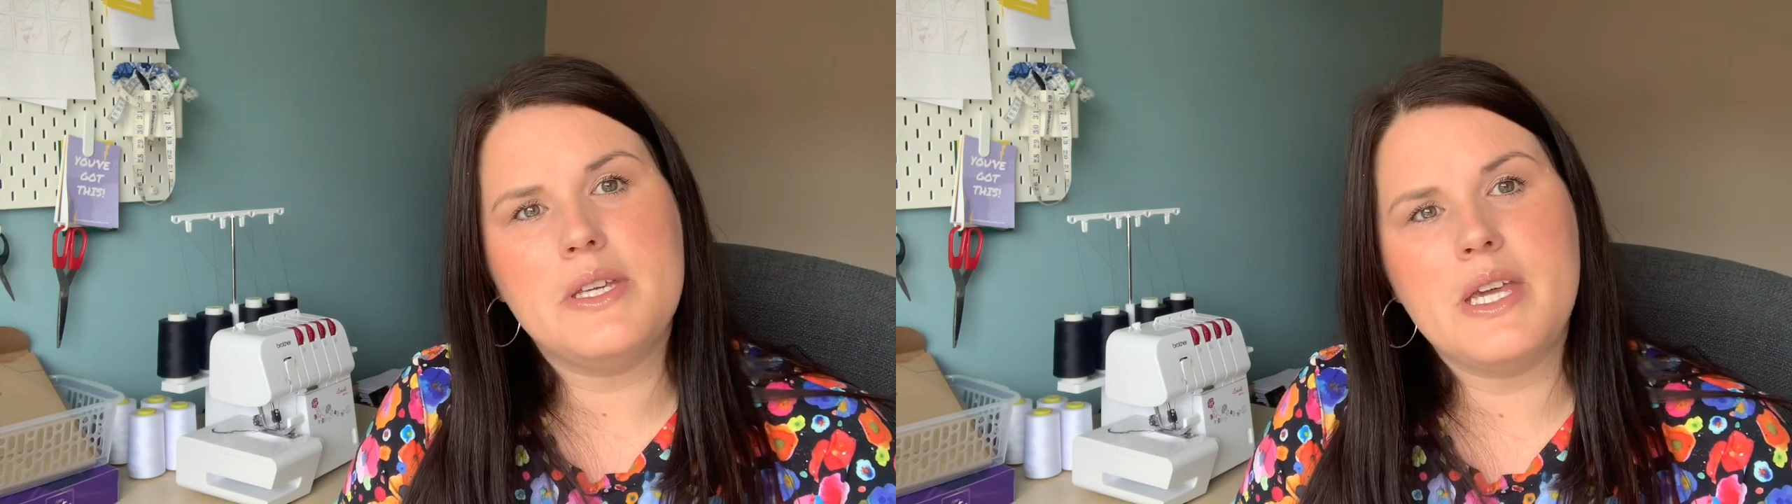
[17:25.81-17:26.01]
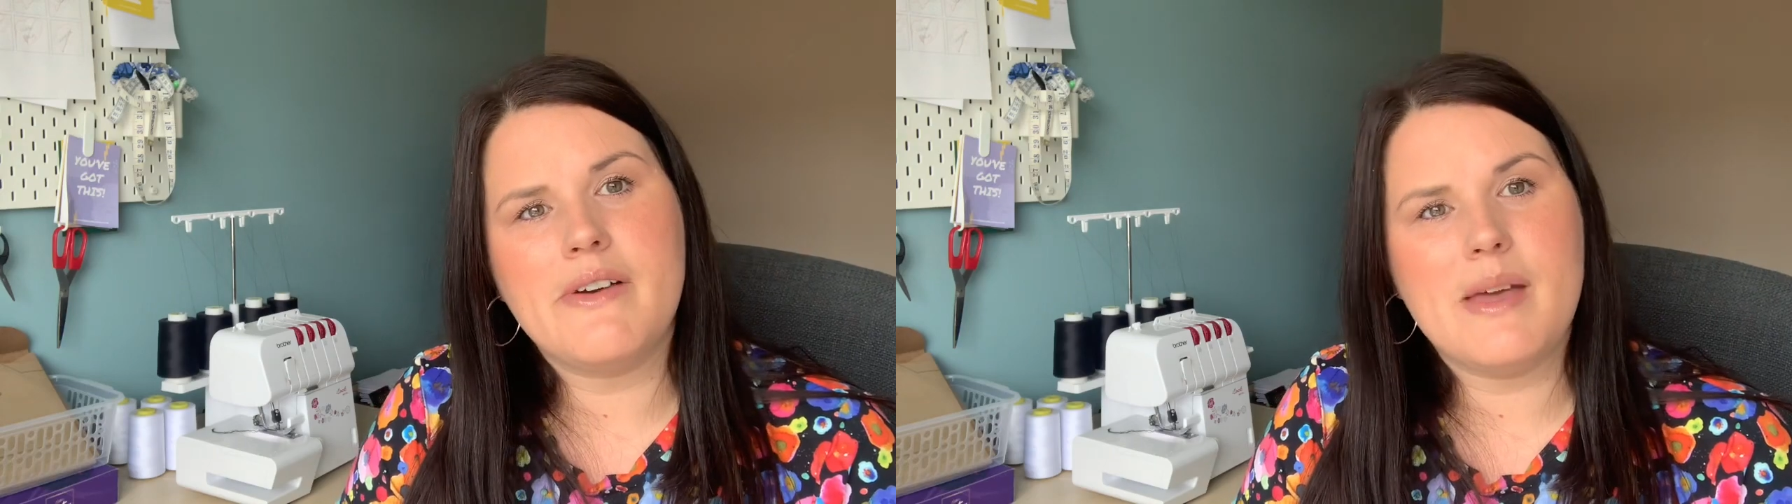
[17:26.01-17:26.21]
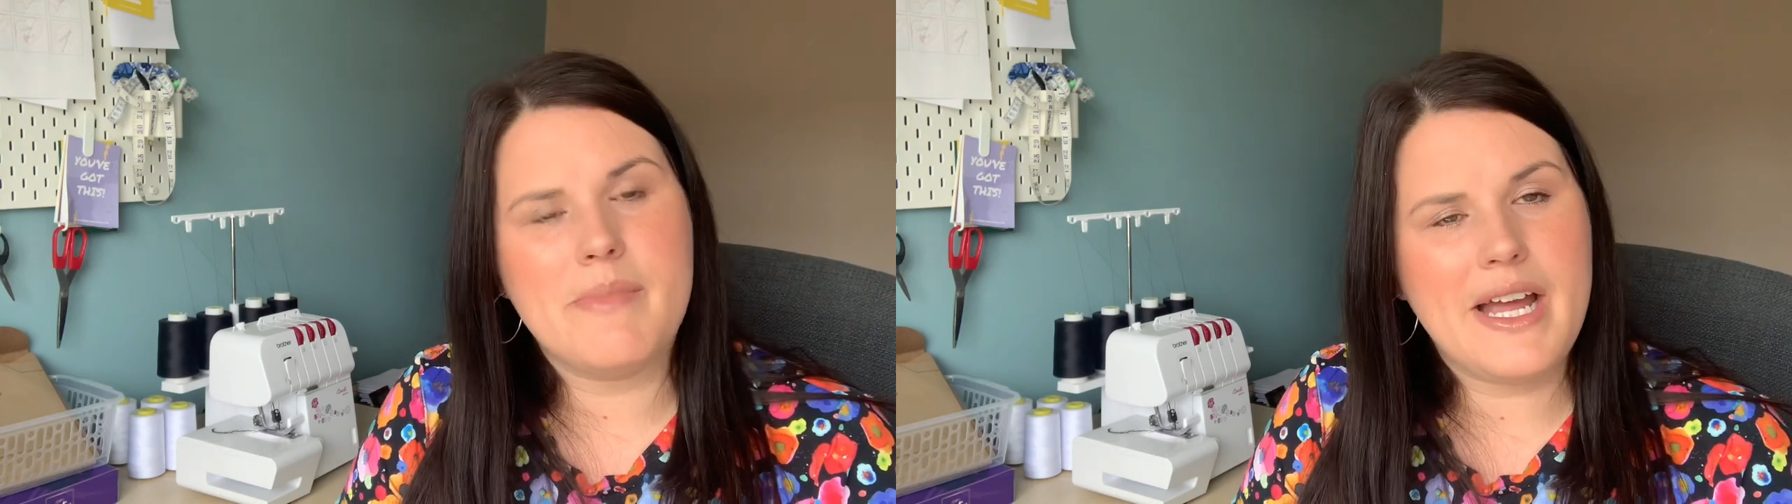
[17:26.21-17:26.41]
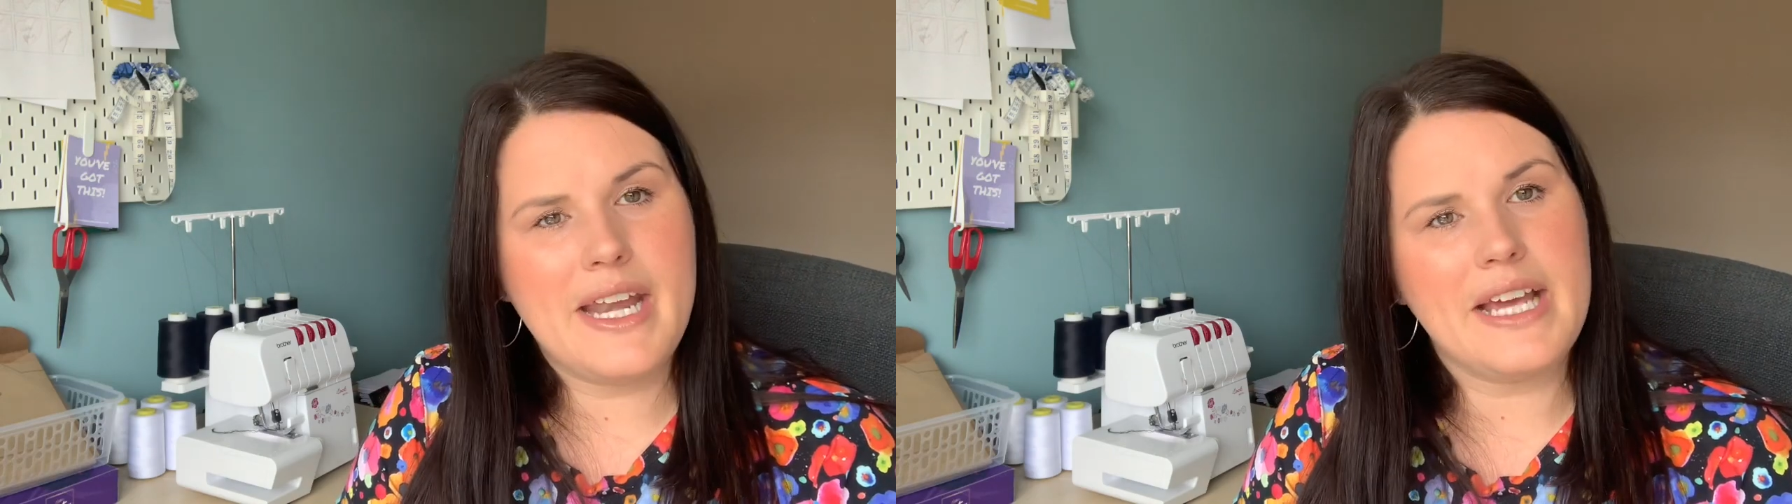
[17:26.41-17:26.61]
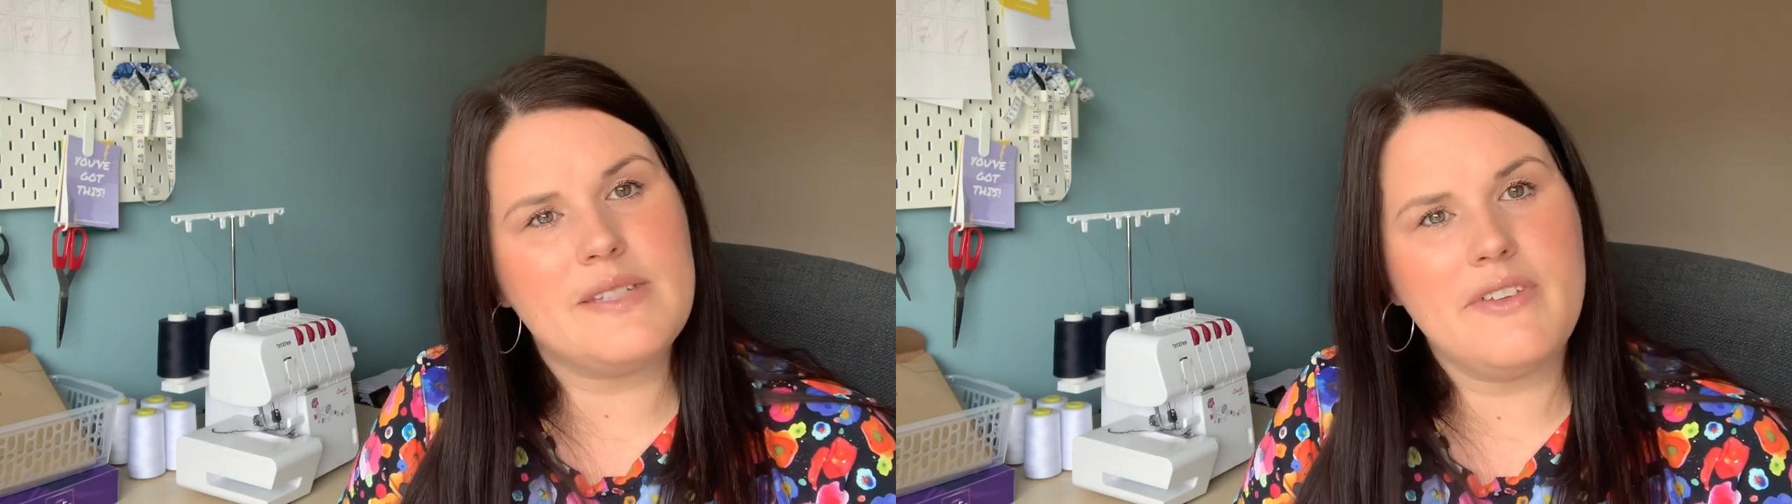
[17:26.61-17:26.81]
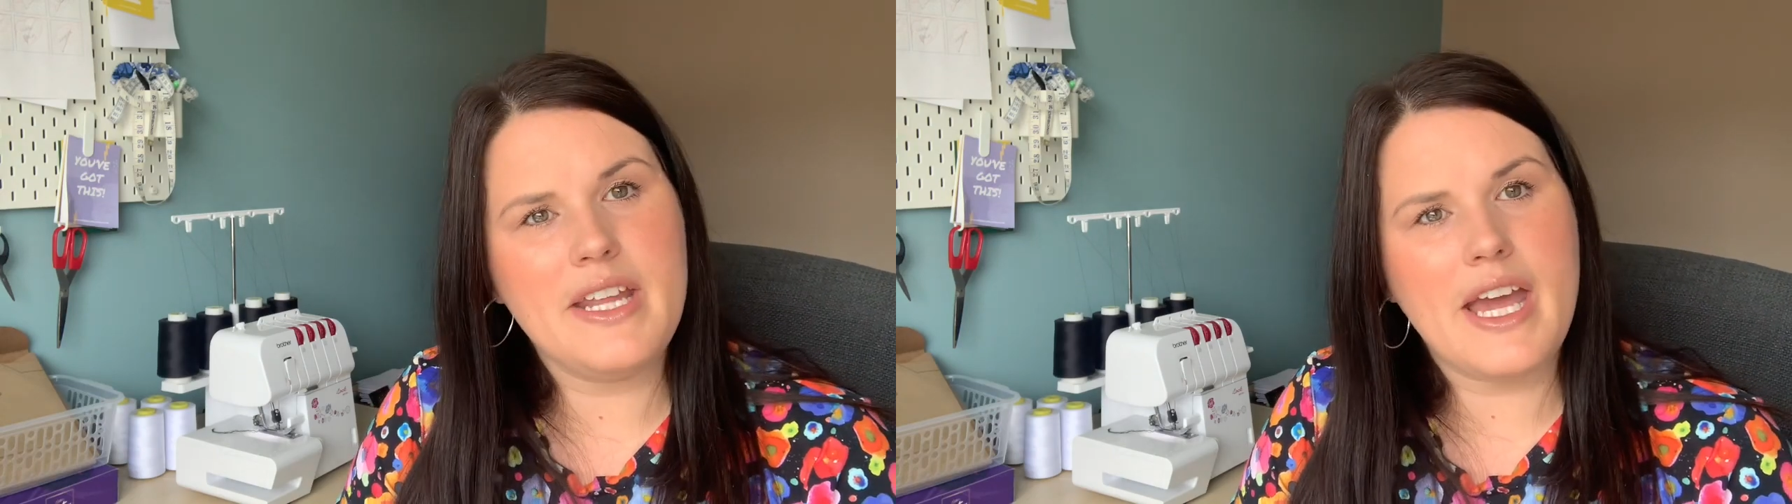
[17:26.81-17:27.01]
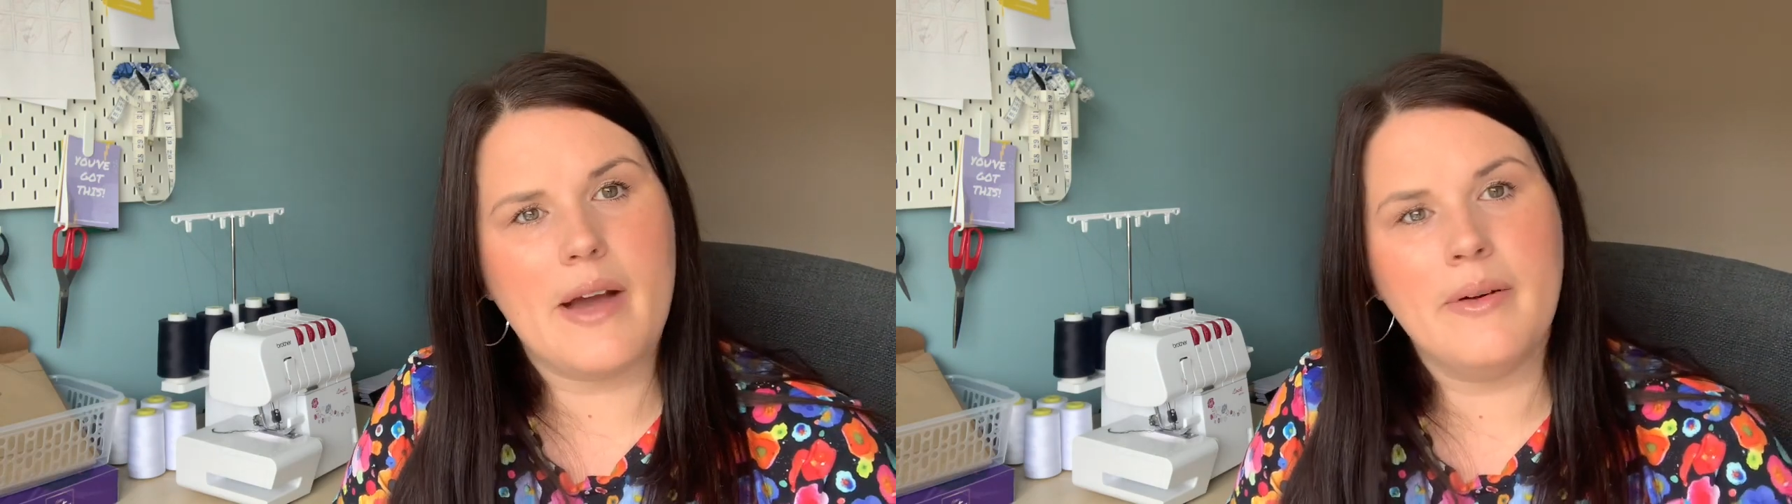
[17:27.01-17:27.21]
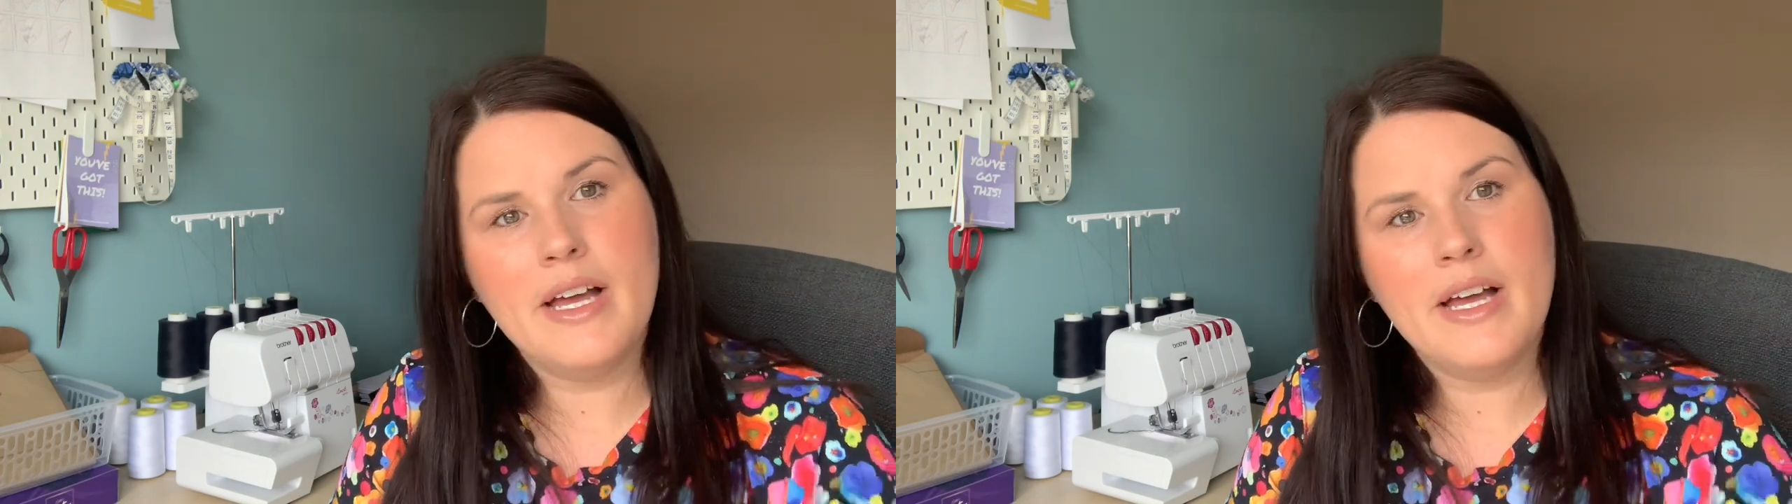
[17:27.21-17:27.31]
you in my next video.